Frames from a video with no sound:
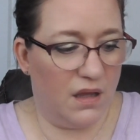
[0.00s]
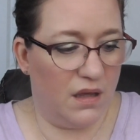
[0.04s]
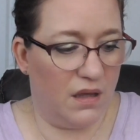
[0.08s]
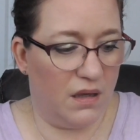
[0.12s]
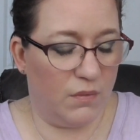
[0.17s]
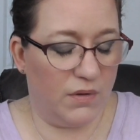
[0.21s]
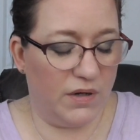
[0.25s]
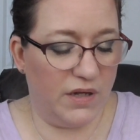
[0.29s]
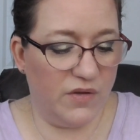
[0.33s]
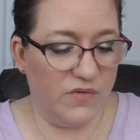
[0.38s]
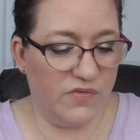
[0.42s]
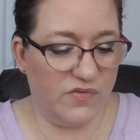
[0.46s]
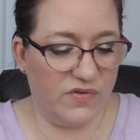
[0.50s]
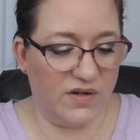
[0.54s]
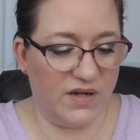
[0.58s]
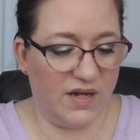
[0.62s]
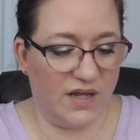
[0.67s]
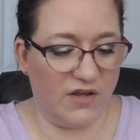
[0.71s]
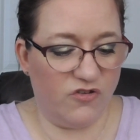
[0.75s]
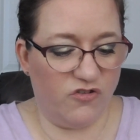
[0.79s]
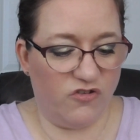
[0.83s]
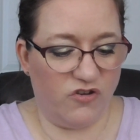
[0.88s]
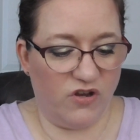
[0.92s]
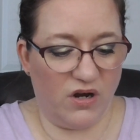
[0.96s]
I want to use it
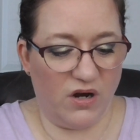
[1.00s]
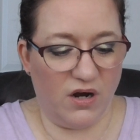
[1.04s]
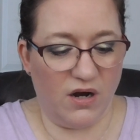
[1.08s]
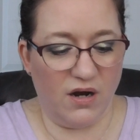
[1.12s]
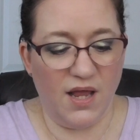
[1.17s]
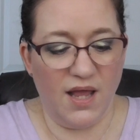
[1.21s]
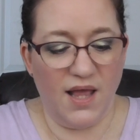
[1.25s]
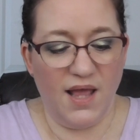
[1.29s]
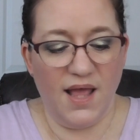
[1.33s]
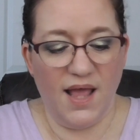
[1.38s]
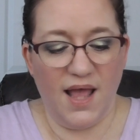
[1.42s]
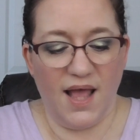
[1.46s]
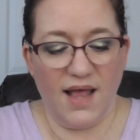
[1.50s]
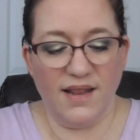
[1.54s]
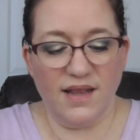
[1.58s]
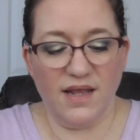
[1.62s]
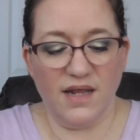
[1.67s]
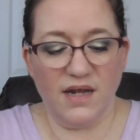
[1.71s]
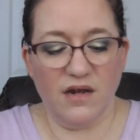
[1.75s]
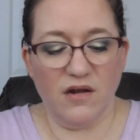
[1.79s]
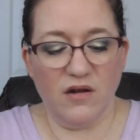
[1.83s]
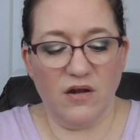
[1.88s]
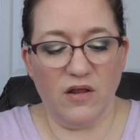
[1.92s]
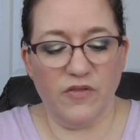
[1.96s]
next year. And
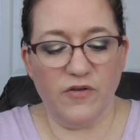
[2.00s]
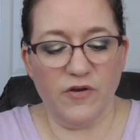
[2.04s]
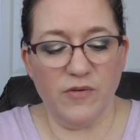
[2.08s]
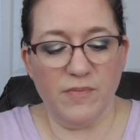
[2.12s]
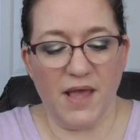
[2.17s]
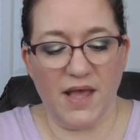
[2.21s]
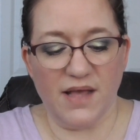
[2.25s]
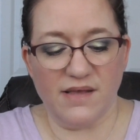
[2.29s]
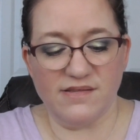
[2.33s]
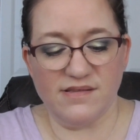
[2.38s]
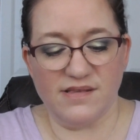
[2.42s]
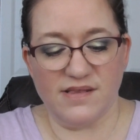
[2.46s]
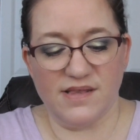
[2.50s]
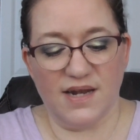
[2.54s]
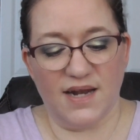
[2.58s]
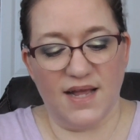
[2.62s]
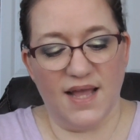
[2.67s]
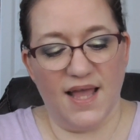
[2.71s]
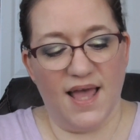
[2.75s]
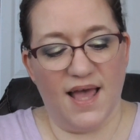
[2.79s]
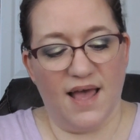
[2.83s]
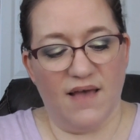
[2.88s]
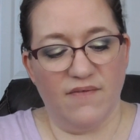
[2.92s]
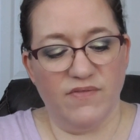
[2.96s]
then another mask that I
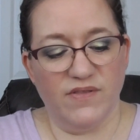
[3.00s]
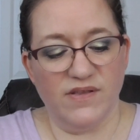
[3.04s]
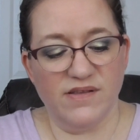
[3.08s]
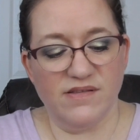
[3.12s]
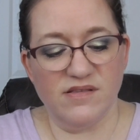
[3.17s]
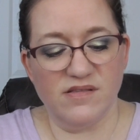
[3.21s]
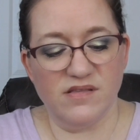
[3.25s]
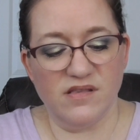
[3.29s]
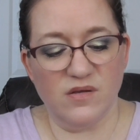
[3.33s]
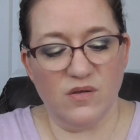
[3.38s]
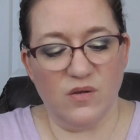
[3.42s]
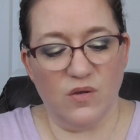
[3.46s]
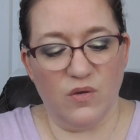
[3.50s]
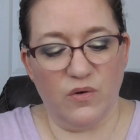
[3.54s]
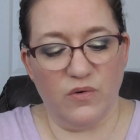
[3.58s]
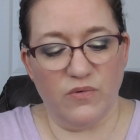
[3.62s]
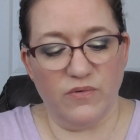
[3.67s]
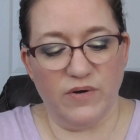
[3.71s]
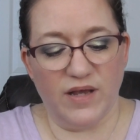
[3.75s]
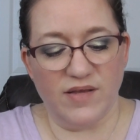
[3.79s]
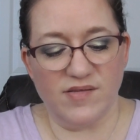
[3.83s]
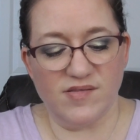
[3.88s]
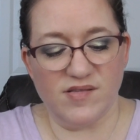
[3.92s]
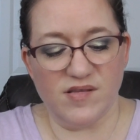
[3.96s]
have, this is the Glow
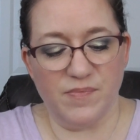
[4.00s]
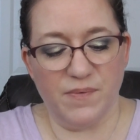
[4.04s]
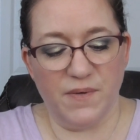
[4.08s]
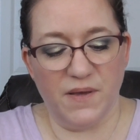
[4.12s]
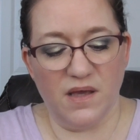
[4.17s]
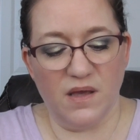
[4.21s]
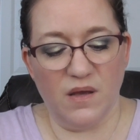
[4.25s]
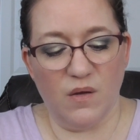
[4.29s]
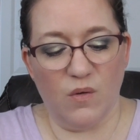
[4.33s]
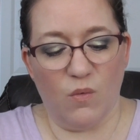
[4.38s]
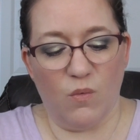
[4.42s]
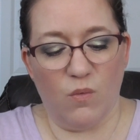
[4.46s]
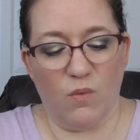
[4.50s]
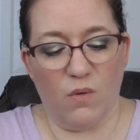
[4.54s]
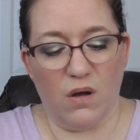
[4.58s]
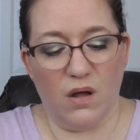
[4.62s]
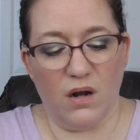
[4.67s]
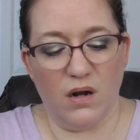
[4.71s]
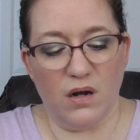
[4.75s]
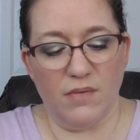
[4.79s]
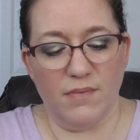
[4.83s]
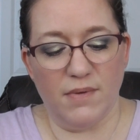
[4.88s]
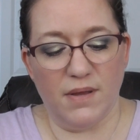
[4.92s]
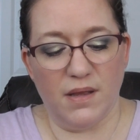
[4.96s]
Recipe
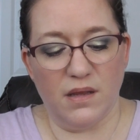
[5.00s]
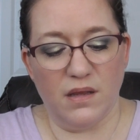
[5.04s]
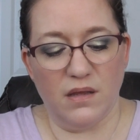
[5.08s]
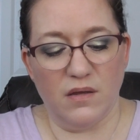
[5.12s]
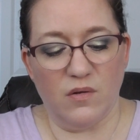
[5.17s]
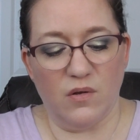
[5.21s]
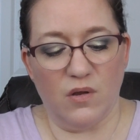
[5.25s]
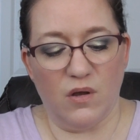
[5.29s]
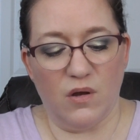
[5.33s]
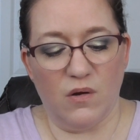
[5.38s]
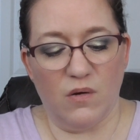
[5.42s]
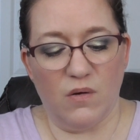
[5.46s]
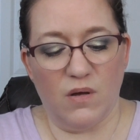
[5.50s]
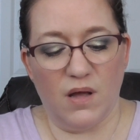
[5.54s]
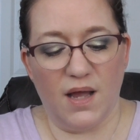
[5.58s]
Watermelon Glow